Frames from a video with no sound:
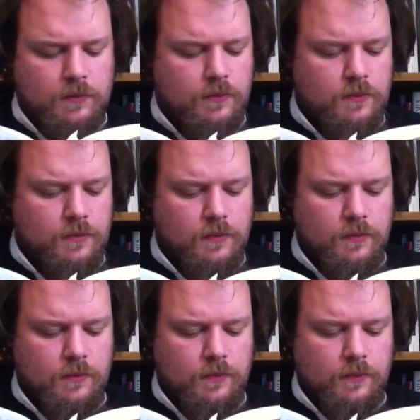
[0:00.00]
A moment
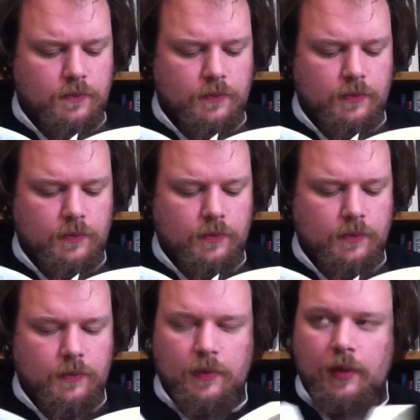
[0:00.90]
of inspiration.
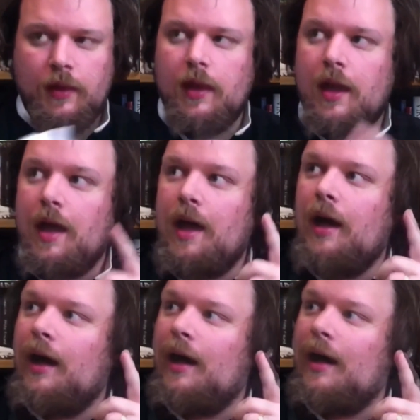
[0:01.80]

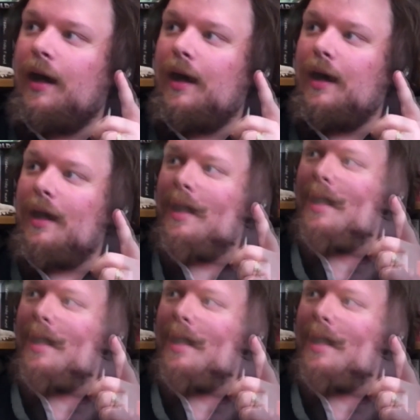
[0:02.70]
I